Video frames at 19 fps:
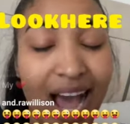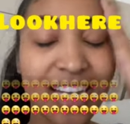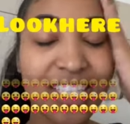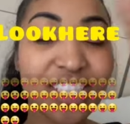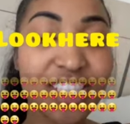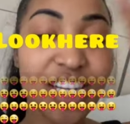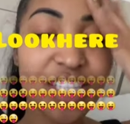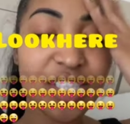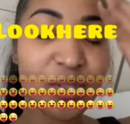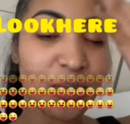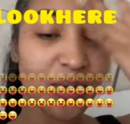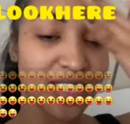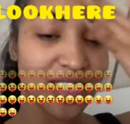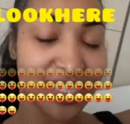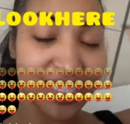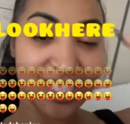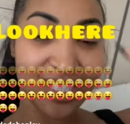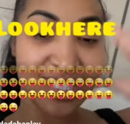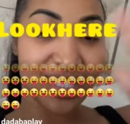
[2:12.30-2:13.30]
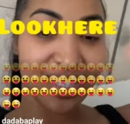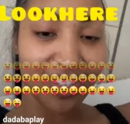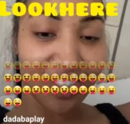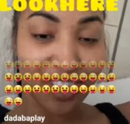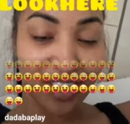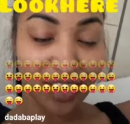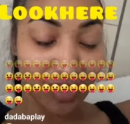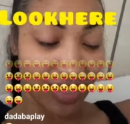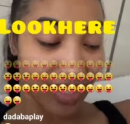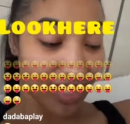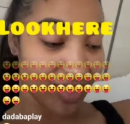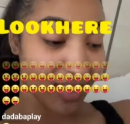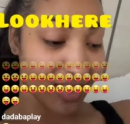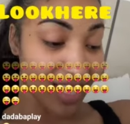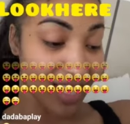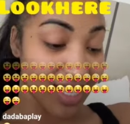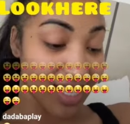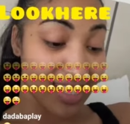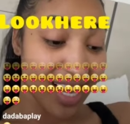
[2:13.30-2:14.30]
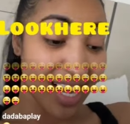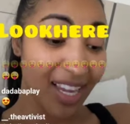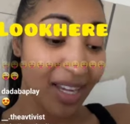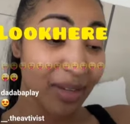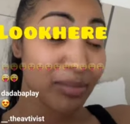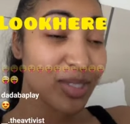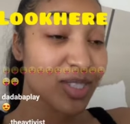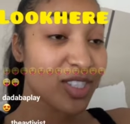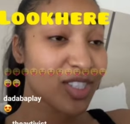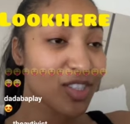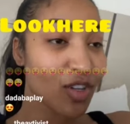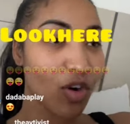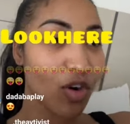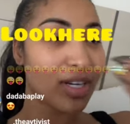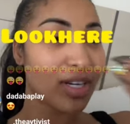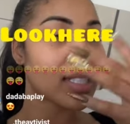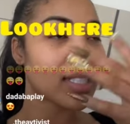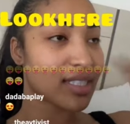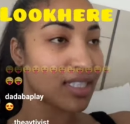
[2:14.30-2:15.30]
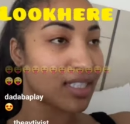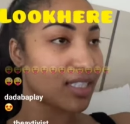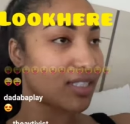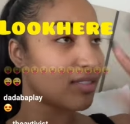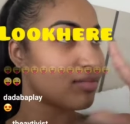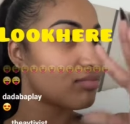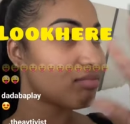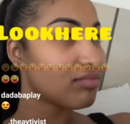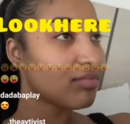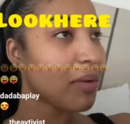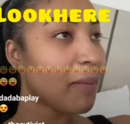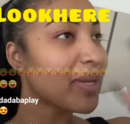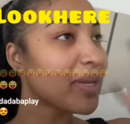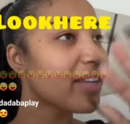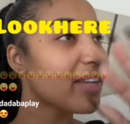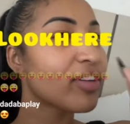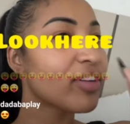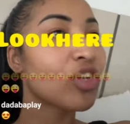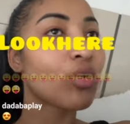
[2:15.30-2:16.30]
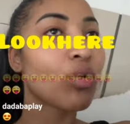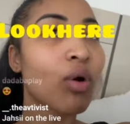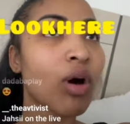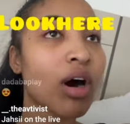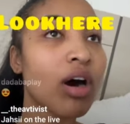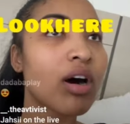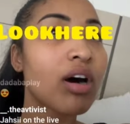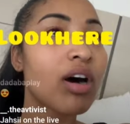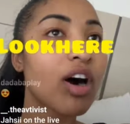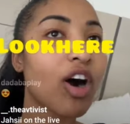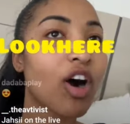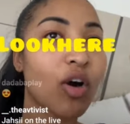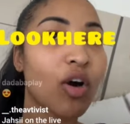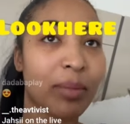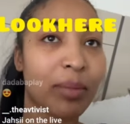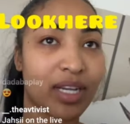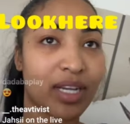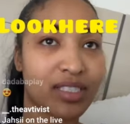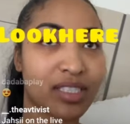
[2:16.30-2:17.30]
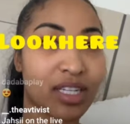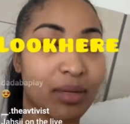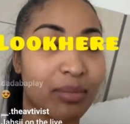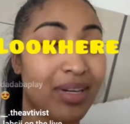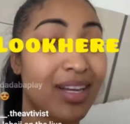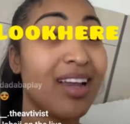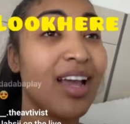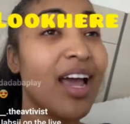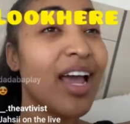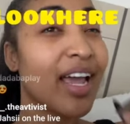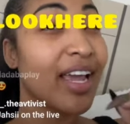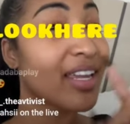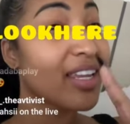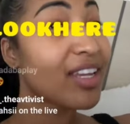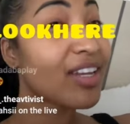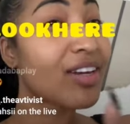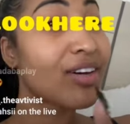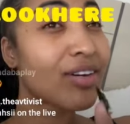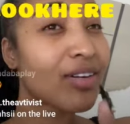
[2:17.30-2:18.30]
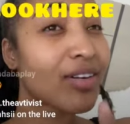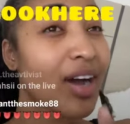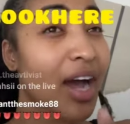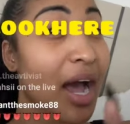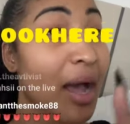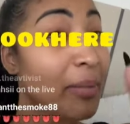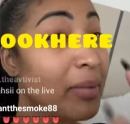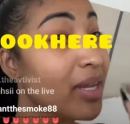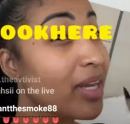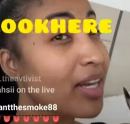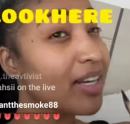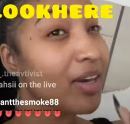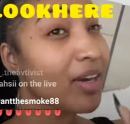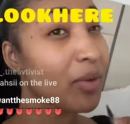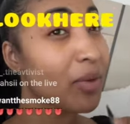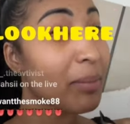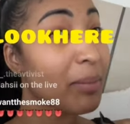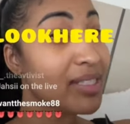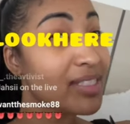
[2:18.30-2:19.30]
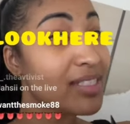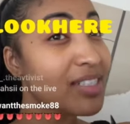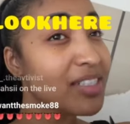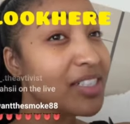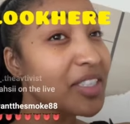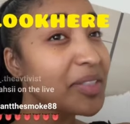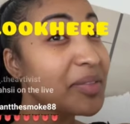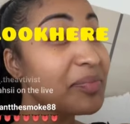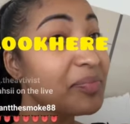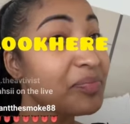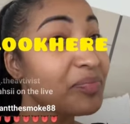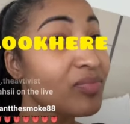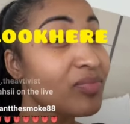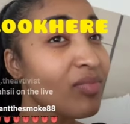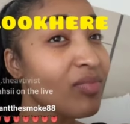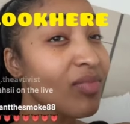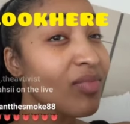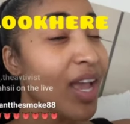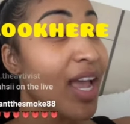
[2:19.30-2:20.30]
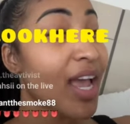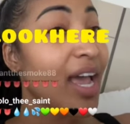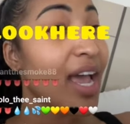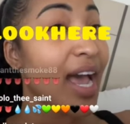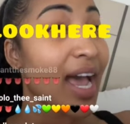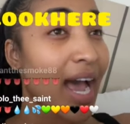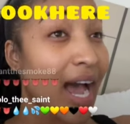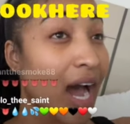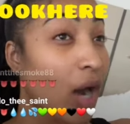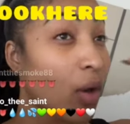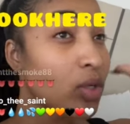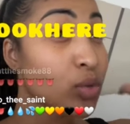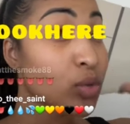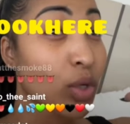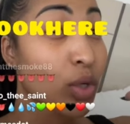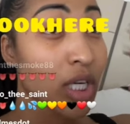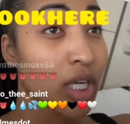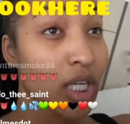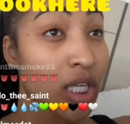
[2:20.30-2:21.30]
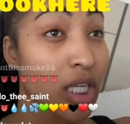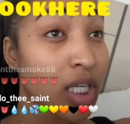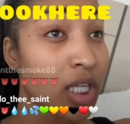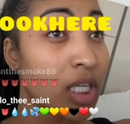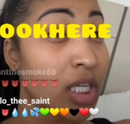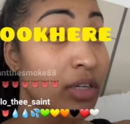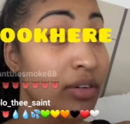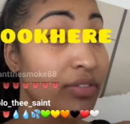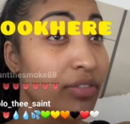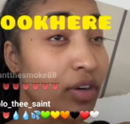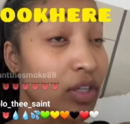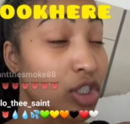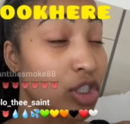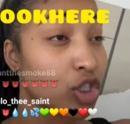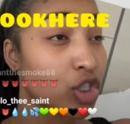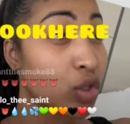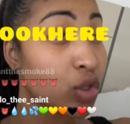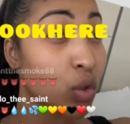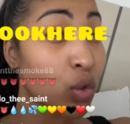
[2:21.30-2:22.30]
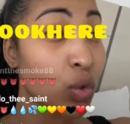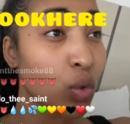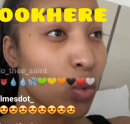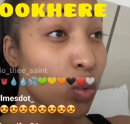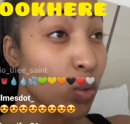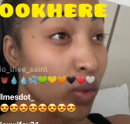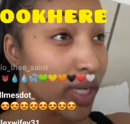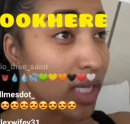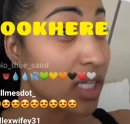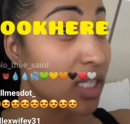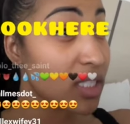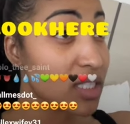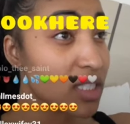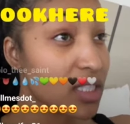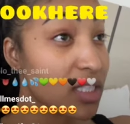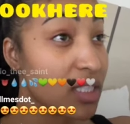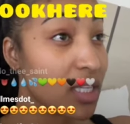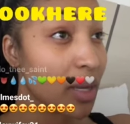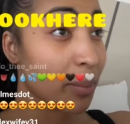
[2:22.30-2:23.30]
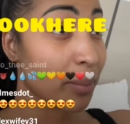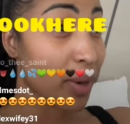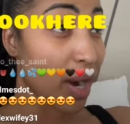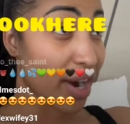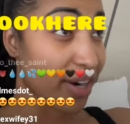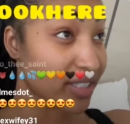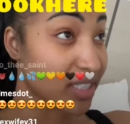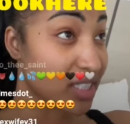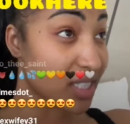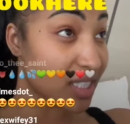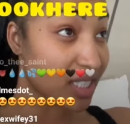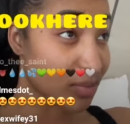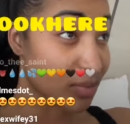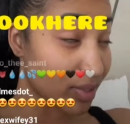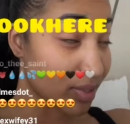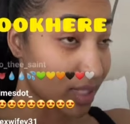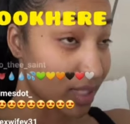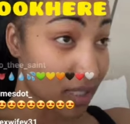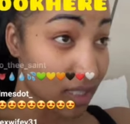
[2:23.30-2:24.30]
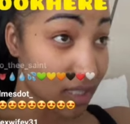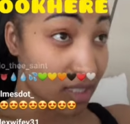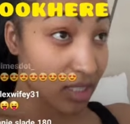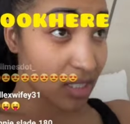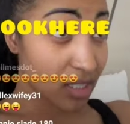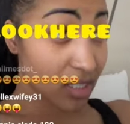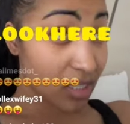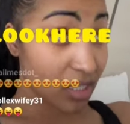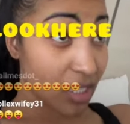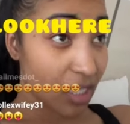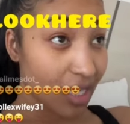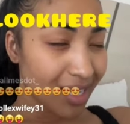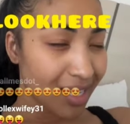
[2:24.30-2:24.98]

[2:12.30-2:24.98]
I just want to see tongues right now, guys. I don't even know how I'm going to celebrate. You know, I'm here now with my son. I was working for 2 weeks prior to this release.